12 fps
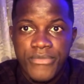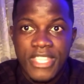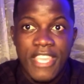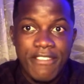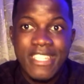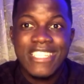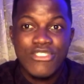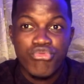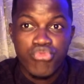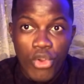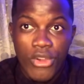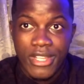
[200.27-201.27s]
Even is
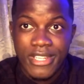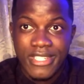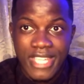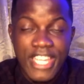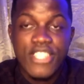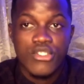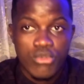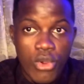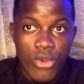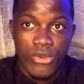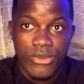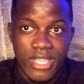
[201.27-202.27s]
wrong. That is
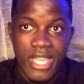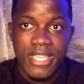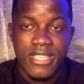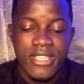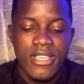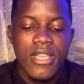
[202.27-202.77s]
wrong. Okay.